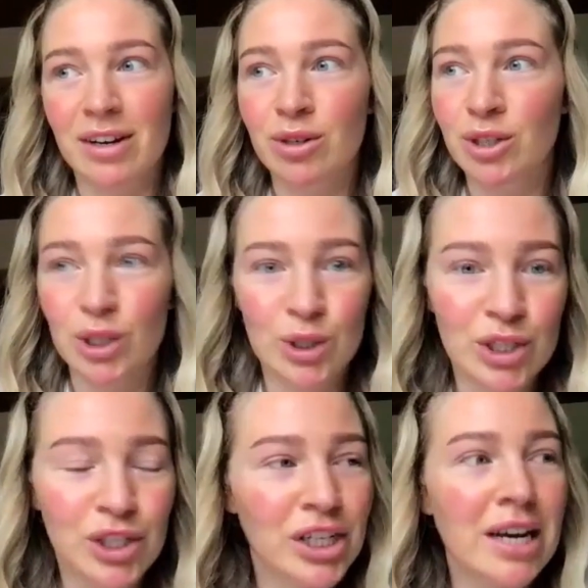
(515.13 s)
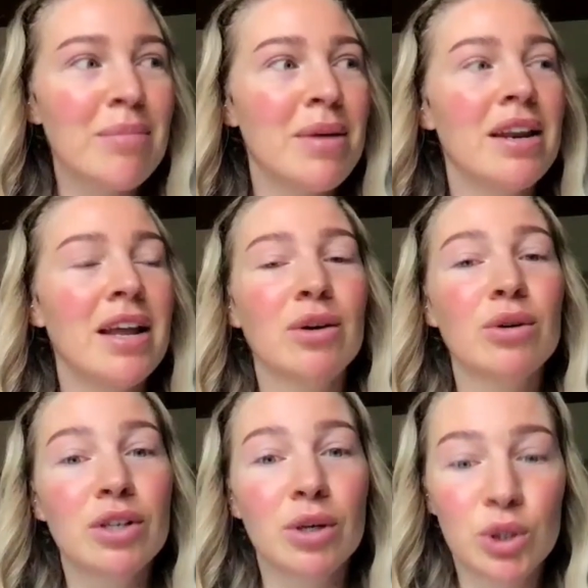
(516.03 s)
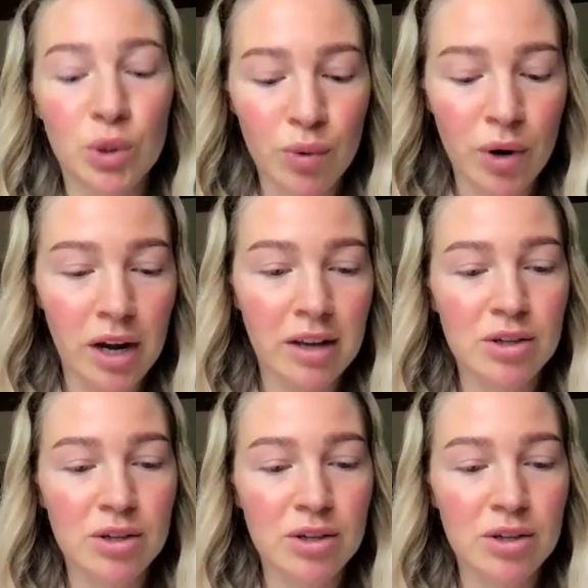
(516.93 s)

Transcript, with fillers: I couldn't go to the gym and I couldn't go to work.